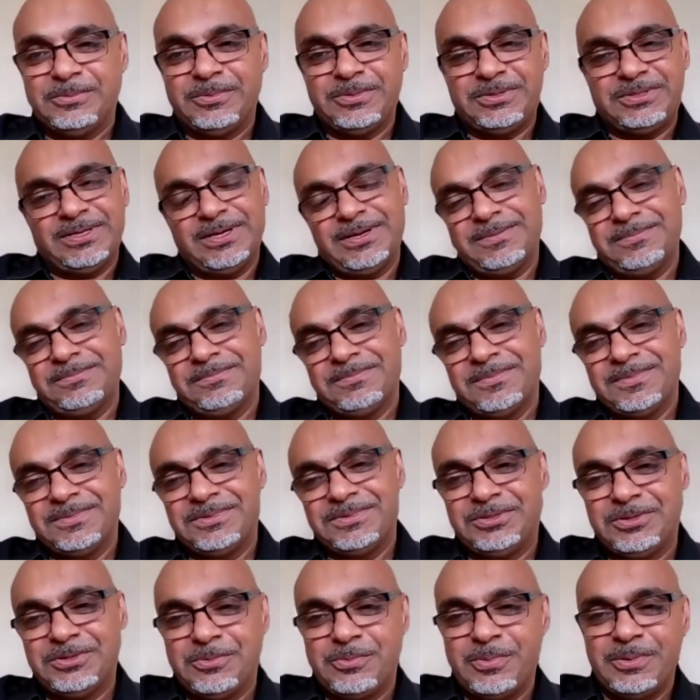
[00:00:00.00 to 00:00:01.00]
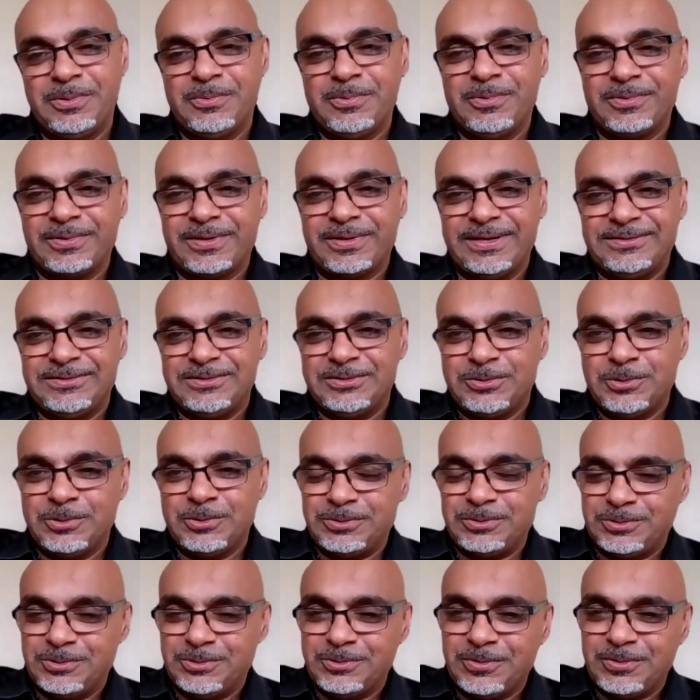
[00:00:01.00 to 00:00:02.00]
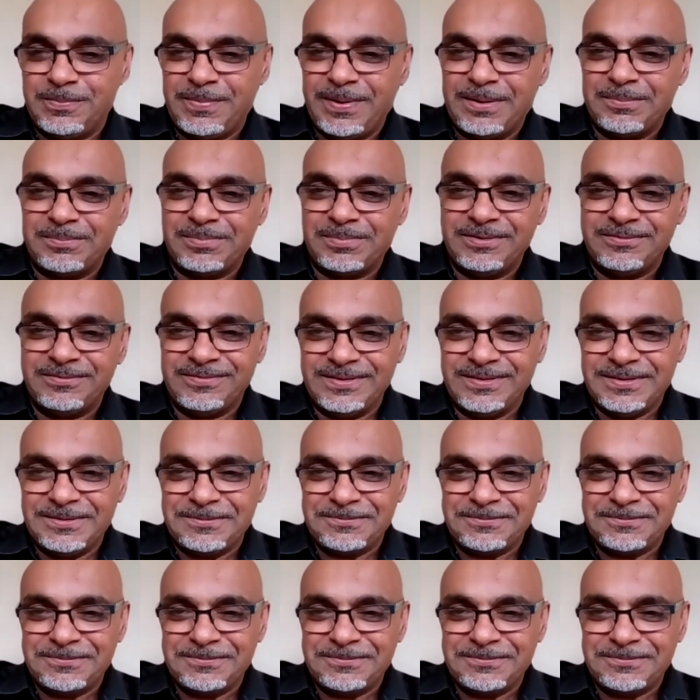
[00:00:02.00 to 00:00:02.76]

which I'm sure we will get to talk about briefly.